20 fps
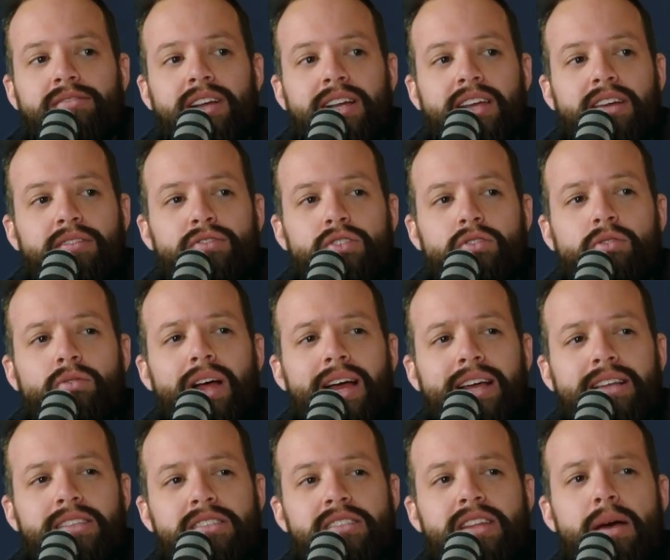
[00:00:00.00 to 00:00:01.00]
Like if you
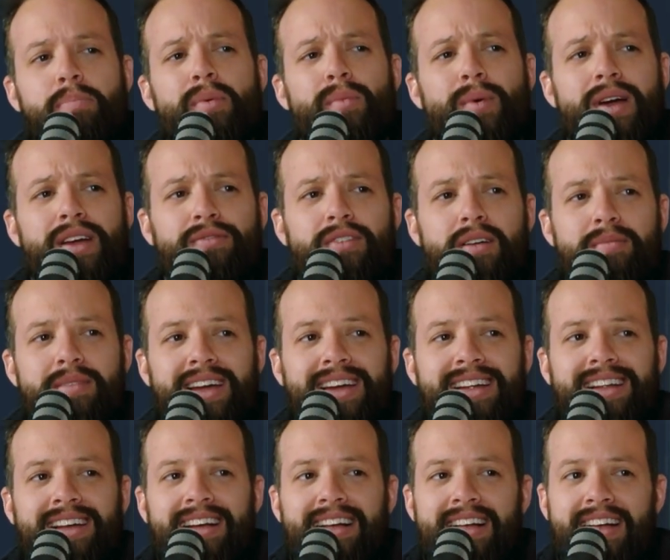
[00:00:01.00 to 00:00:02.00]
like step away from
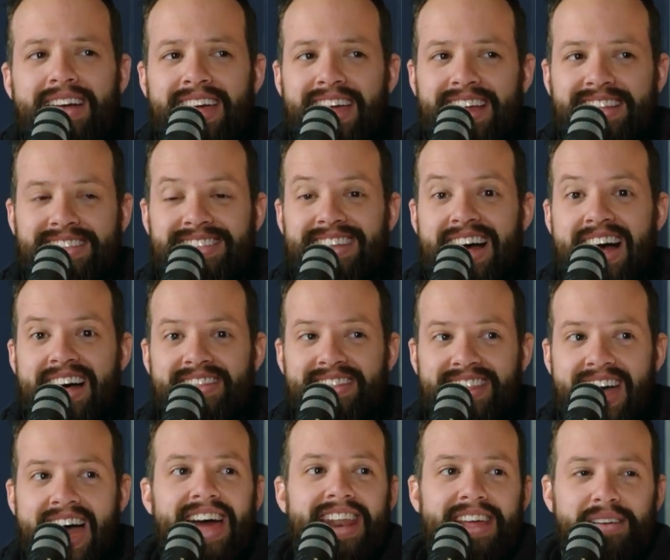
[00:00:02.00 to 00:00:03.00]
it, it's not that